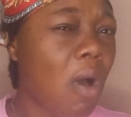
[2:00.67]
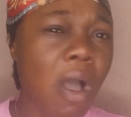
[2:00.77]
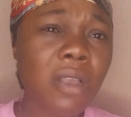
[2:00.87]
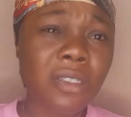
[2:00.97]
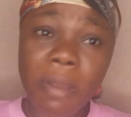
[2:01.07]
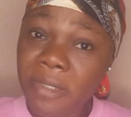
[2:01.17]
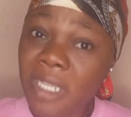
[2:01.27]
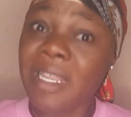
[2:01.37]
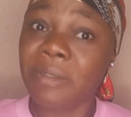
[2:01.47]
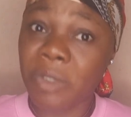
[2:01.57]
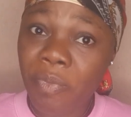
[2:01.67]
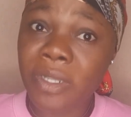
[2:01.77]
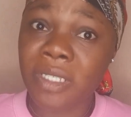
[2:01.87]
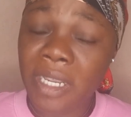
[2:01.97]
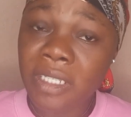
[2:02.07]
or something that
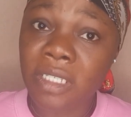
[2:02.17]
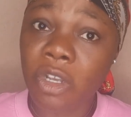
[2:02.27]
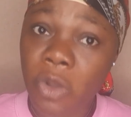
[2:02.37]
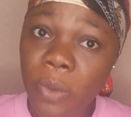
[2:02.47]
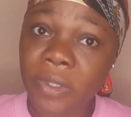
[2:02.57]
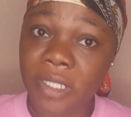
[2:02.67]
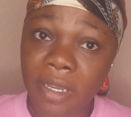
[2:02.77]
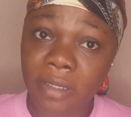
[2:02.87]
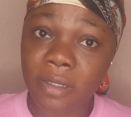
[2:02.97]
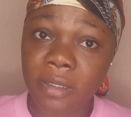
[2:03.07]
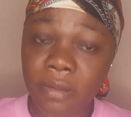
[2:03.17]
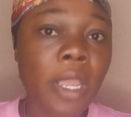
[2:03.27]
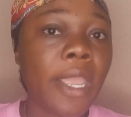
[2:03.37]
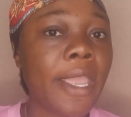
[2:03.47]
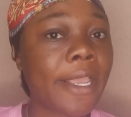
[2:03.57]
represents the content.
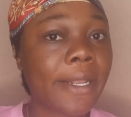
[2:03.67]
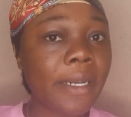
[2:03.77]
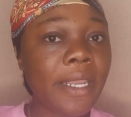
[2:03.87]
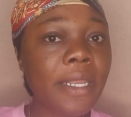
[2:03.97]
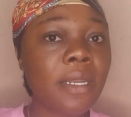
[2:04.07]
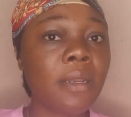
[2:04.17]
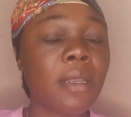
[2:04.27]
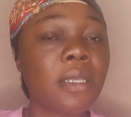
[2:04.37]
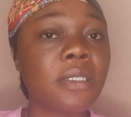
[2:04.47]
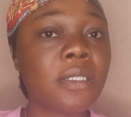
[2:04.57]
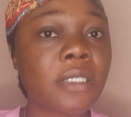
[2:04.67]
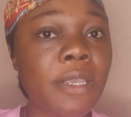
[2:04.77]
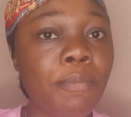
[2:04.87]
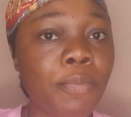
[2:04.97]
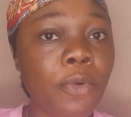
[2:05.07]
A clean,
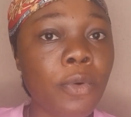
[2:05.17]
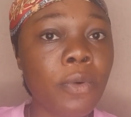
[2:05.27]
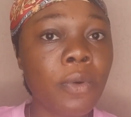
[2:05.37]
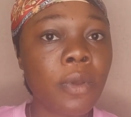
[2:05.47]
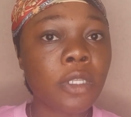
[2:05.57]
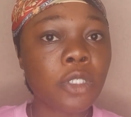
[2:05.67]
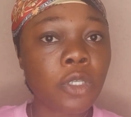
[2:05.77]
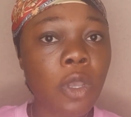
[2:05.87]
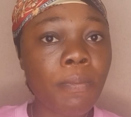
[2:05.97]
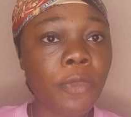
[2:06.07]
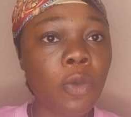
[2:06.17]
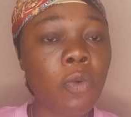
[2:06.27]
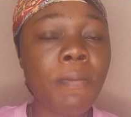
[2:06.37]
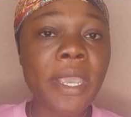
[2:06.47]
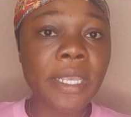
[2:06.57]
simple thumbnail
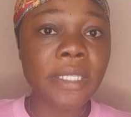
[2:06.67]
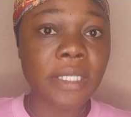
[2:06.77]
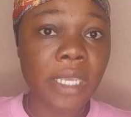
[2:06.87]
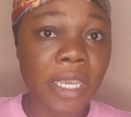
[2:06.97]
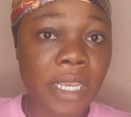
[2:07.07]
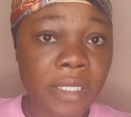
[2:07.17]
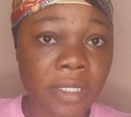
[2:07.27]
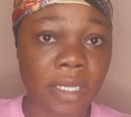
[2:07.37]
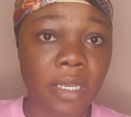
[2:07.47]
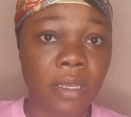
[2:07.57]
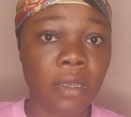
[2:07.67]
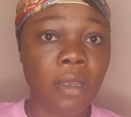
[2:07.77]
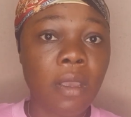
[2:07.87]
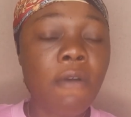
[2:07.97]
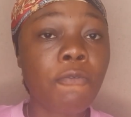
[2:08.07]
will make it easy
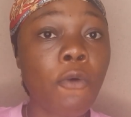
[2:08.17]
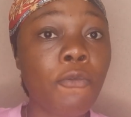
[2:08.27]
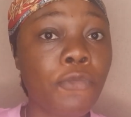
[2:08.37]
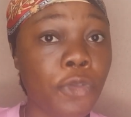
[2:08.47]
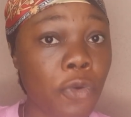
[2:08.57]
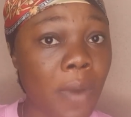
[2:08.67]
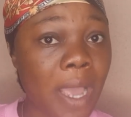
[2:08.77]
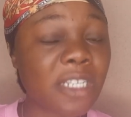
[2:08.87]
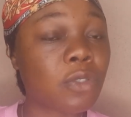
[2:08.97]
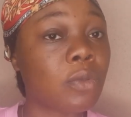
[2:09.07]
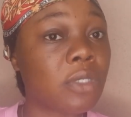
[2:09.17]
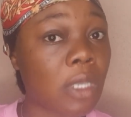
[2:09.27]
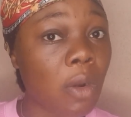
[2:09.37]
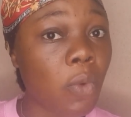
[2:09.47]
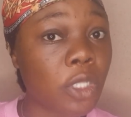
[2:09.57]
for viewers to
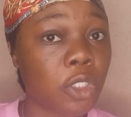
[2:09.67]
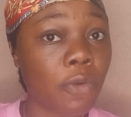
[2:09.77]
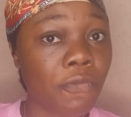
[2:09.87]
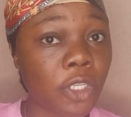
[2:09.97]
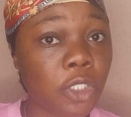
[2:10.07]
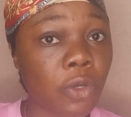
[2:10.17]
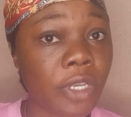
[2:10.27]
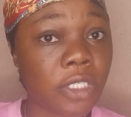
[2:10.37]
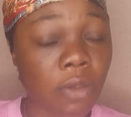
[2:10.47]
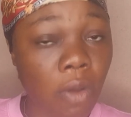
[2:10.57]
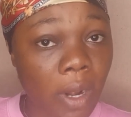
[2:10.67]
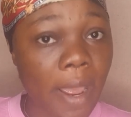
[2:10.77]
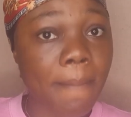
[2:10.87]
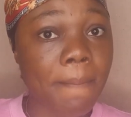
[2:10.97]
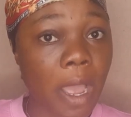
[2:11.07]
tell what your video is all
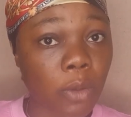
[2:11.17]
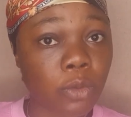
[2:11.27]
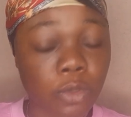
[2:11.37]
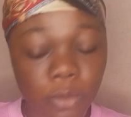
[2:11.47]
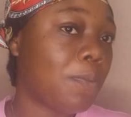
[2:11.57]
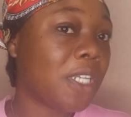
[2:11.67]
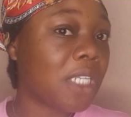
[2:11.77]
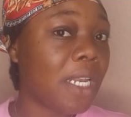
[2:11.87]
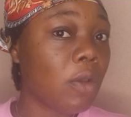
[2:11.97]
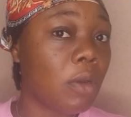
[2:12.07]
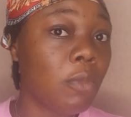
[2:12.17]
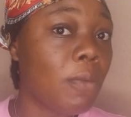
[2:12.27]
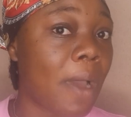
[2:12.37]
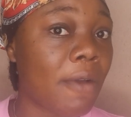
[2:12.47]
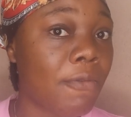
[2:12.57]
about, especially on
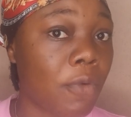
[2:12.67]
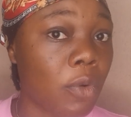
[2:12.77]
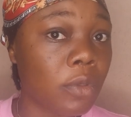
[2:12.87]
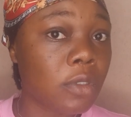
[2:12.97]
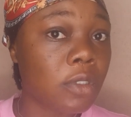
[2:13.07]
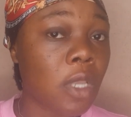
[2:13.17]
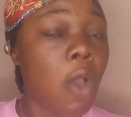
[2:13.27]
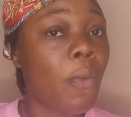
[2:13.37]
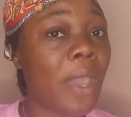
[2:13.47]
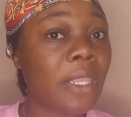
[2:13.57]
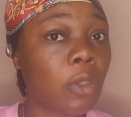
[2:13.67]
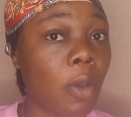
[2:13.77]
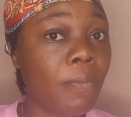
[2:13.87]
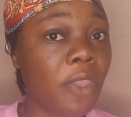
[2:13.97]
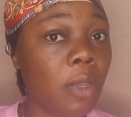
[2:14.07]
mobile phones where
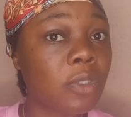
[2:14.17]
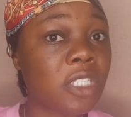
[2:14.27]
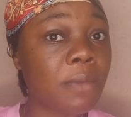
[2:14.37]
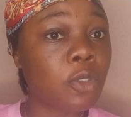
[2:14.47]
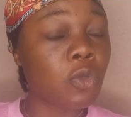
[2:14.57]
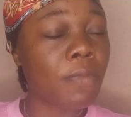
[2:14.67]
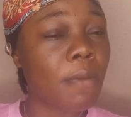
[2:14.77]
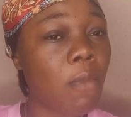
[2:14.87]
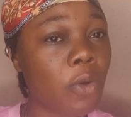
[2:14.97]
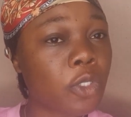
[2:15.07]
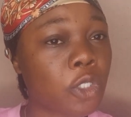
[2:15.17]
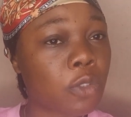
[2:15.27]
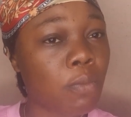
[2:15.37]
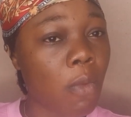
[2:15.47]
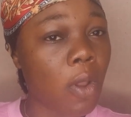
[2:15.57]
thumbnail seems to be more
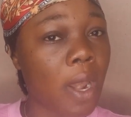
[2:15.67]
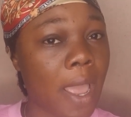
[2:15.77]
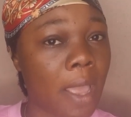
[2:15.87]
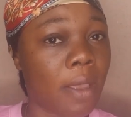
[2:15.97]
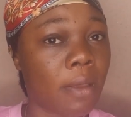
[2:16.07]
smaller.